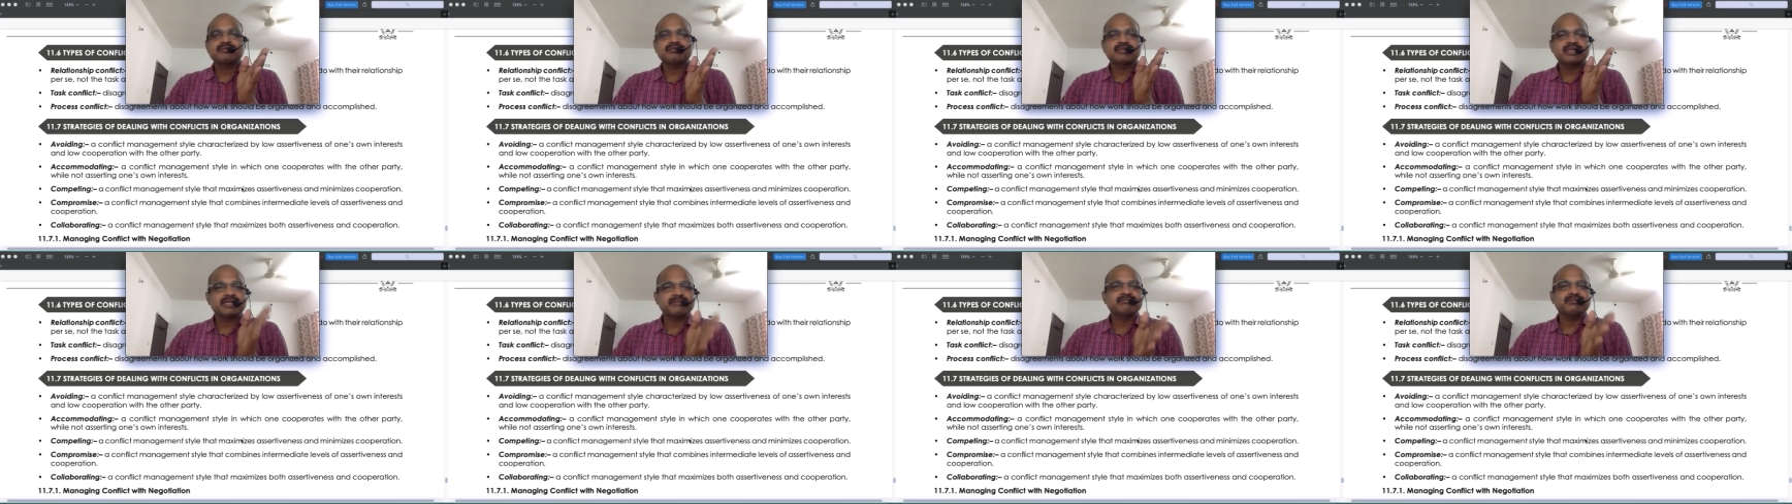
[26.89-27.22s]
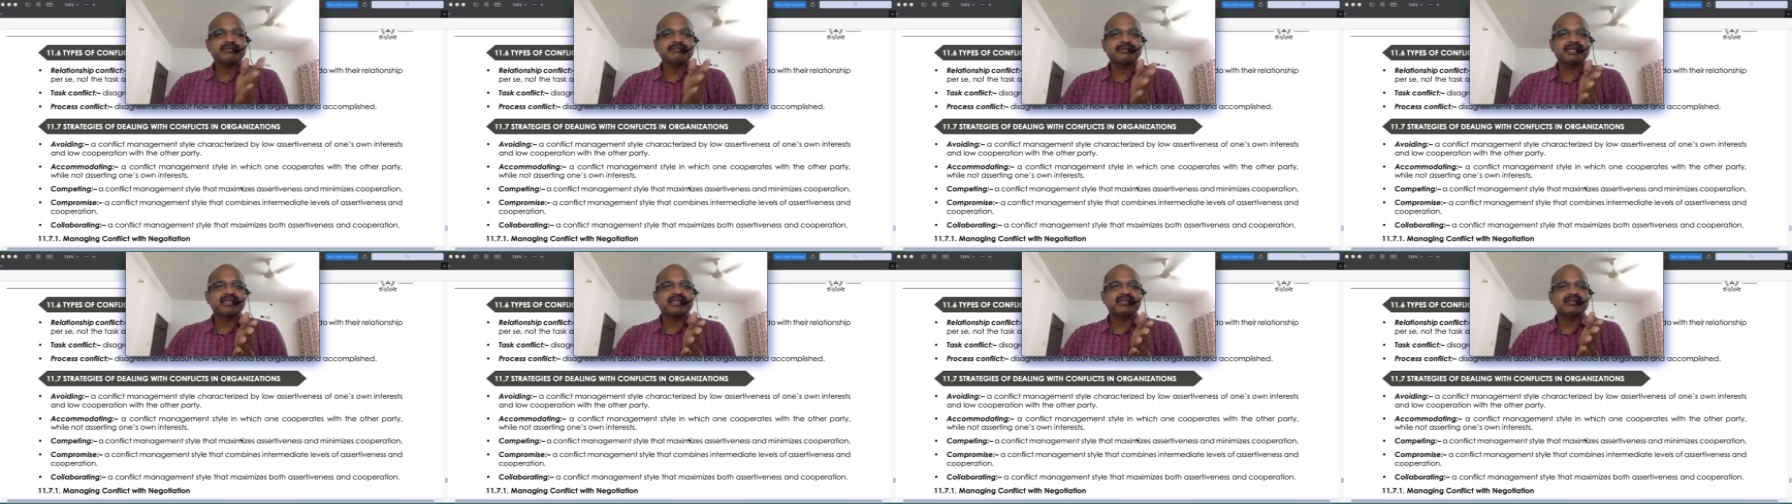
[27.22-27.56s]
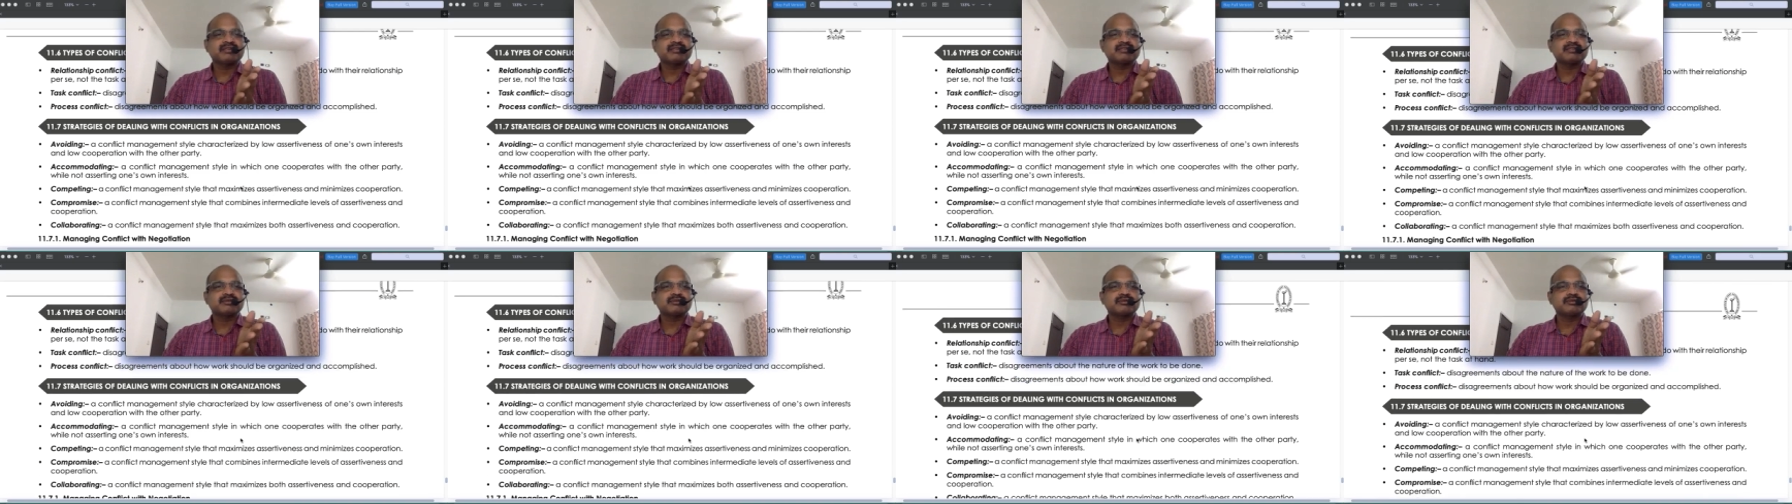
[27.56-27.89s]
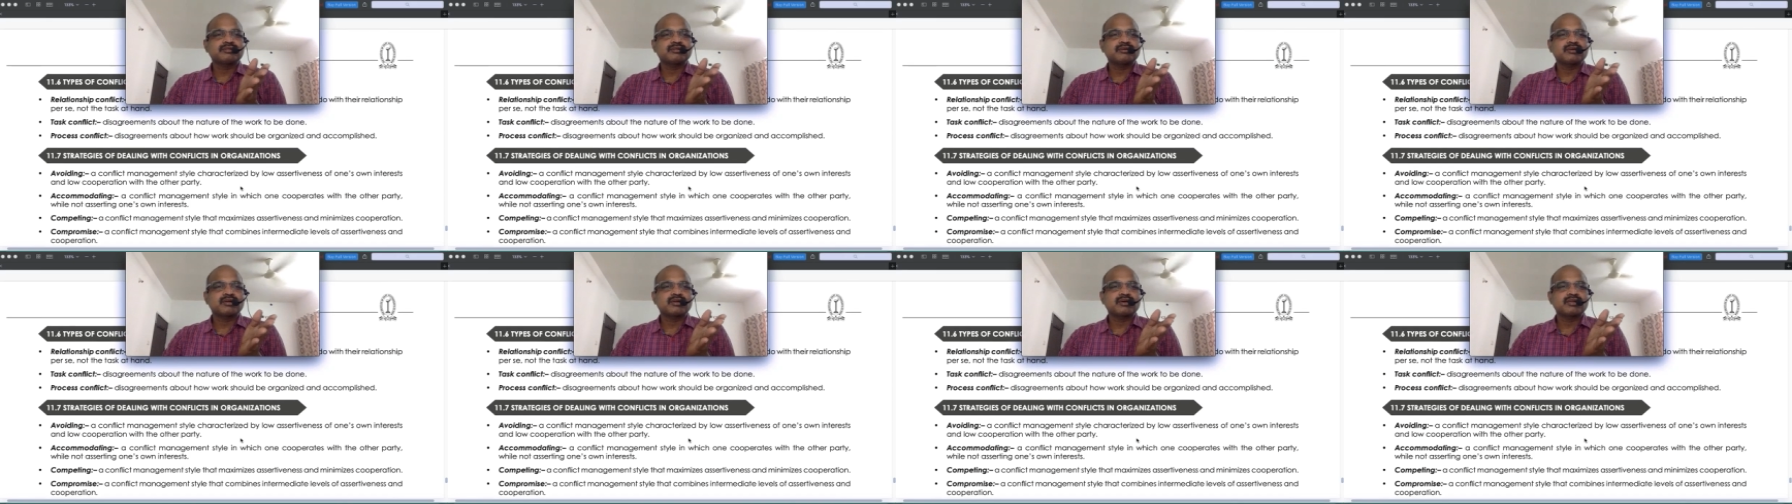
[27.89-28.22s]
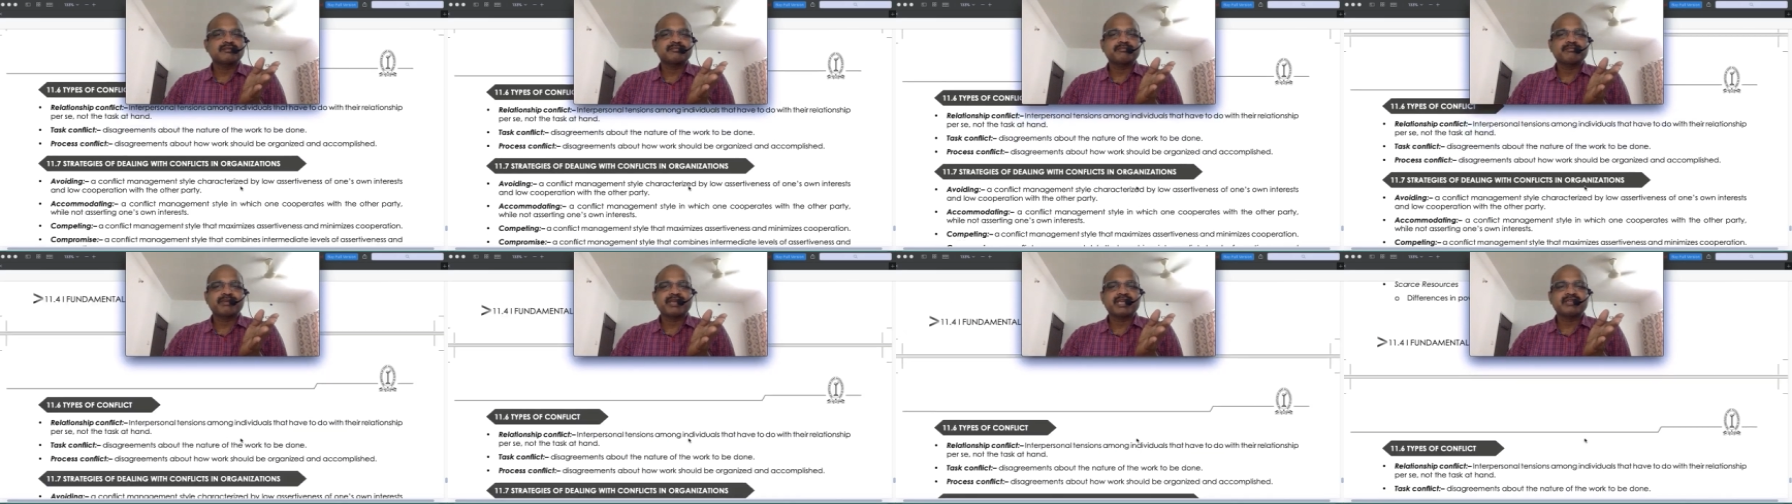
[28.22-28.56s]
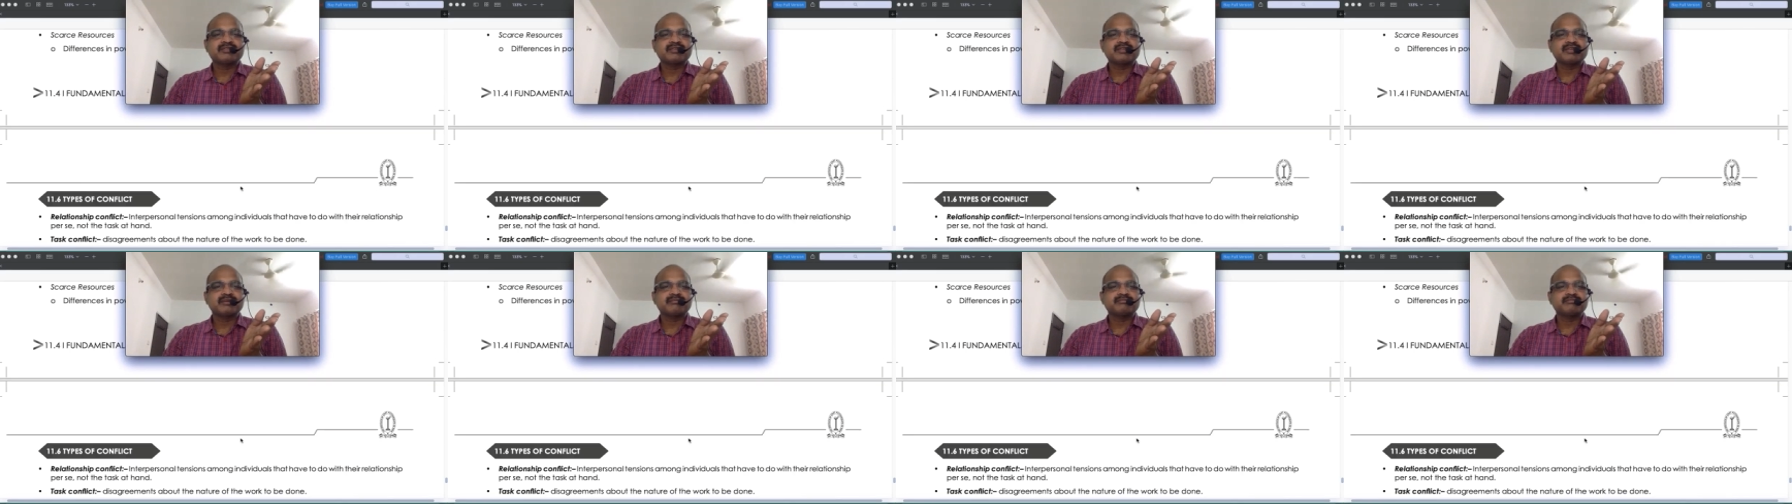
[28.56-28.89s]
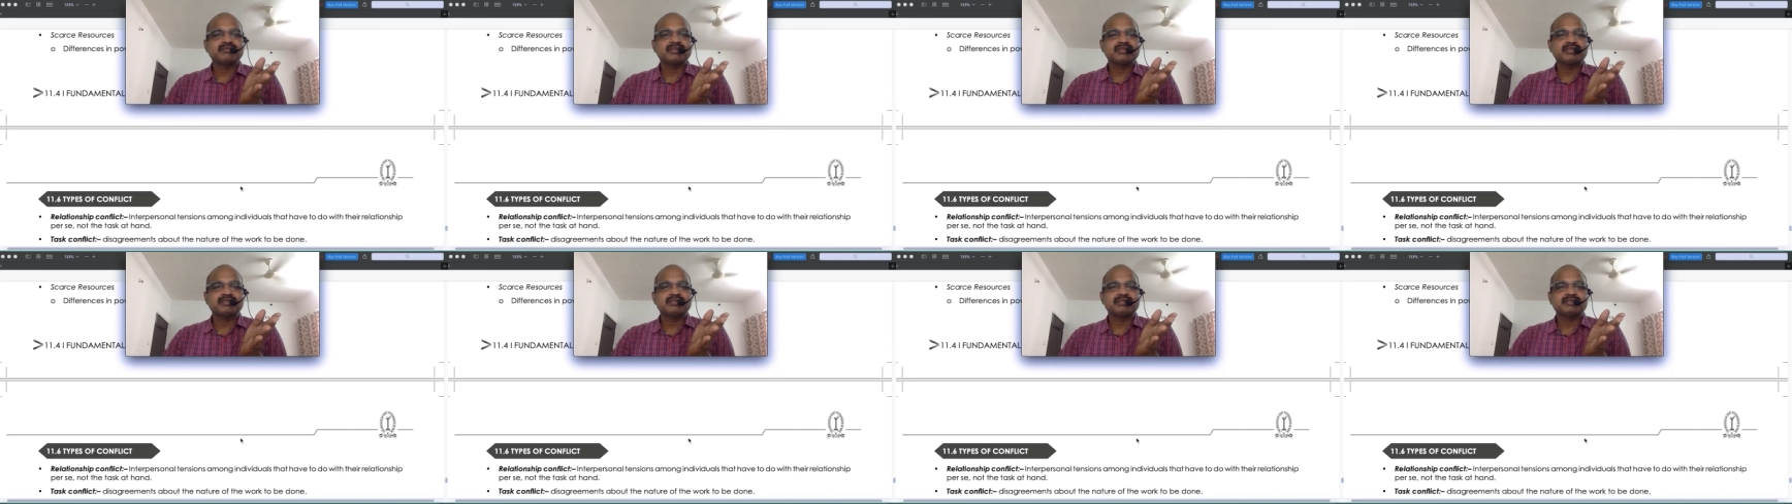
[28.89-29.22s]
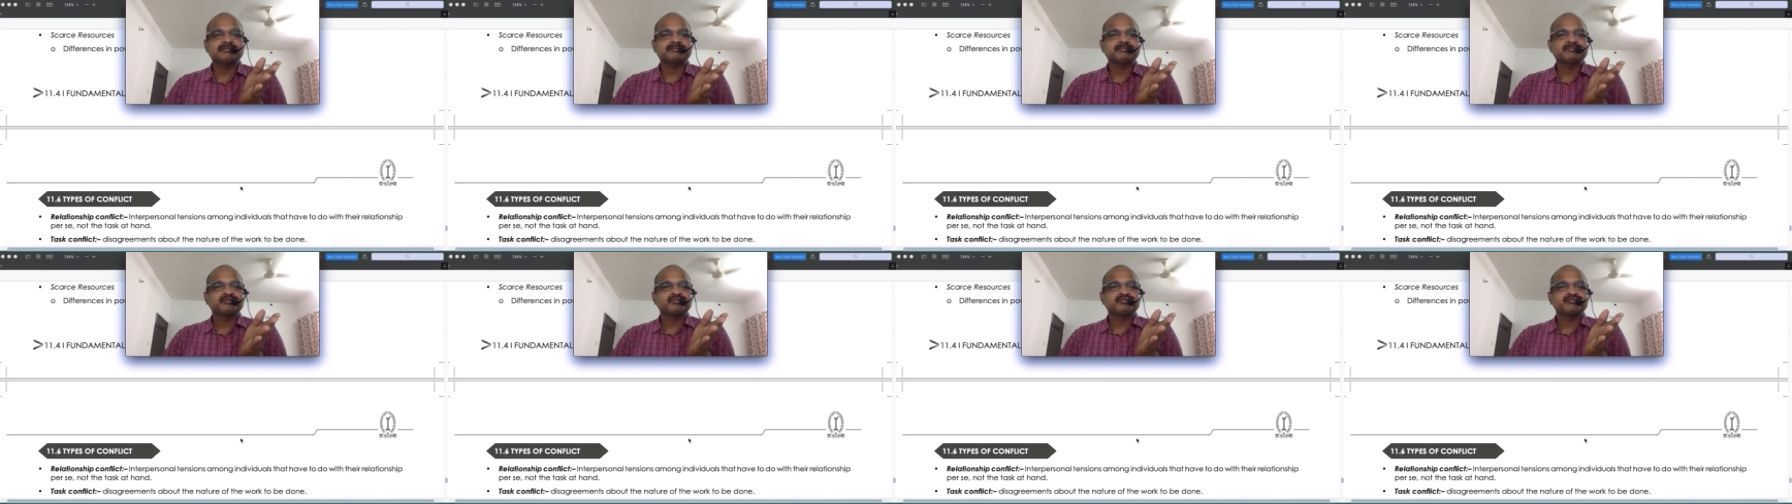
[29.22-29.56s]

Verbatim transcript: trim the material so you're on page number